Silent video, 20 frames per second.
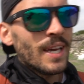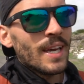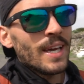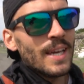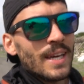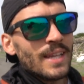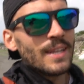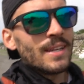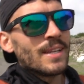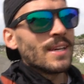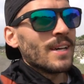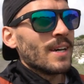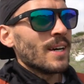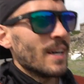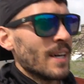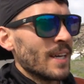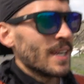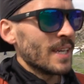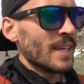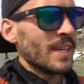And
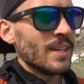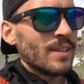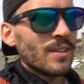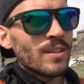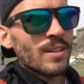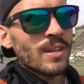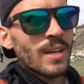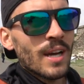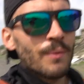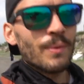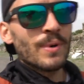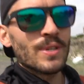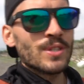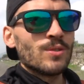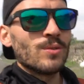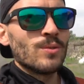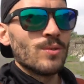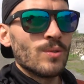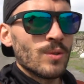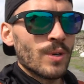here I want
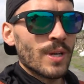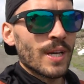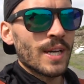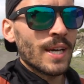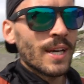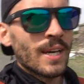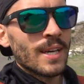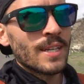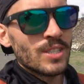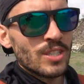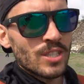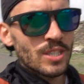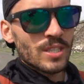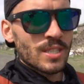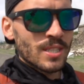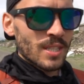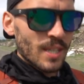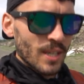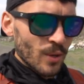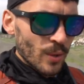to
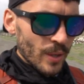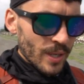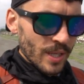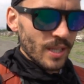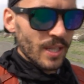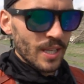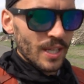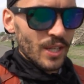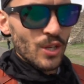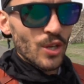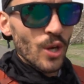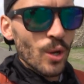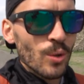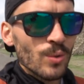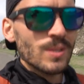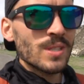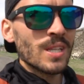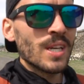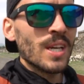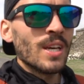just quickly
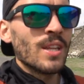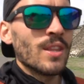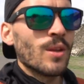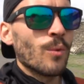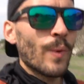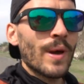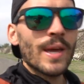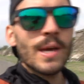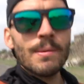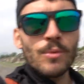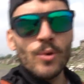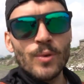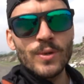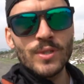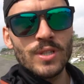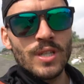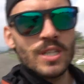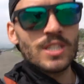note, the way I'm going to